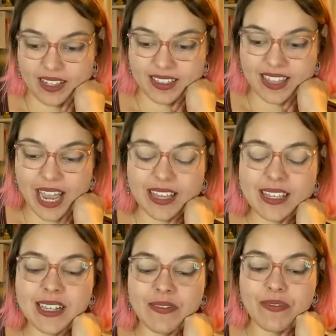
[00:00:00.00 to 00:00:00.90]
that
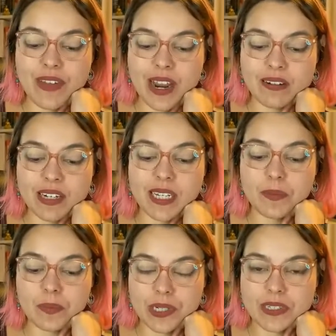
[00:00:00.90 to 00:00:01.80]
is a very
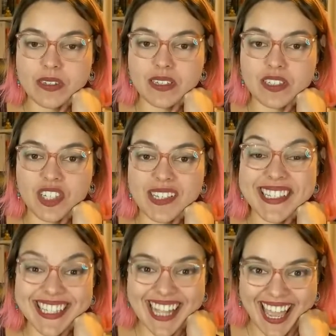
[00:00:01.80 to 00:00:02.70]
British
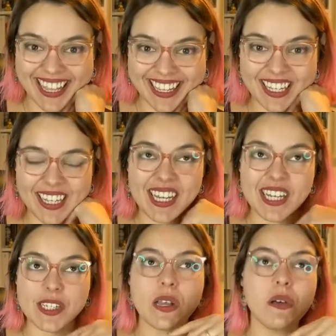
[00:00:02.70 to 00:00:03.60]
snack.
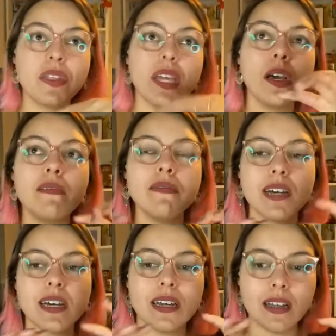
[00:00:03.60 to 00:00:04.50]
So think of
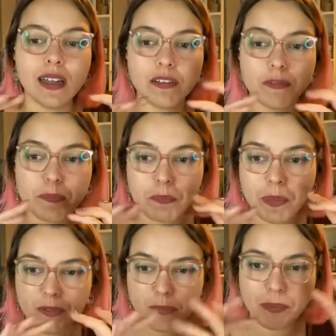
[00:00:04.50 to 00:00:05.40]
a
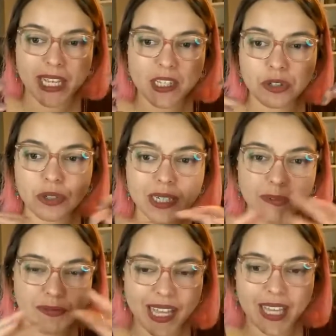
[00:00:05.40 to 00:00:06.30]
puff pastry, a
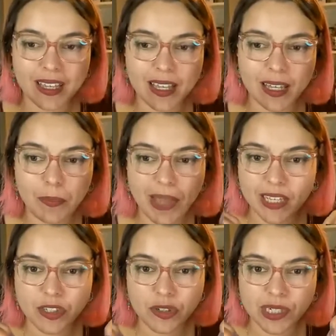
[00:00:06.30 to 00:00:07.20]
flaky
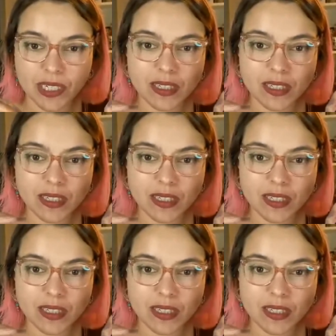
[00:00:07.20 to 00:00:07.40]
pastry,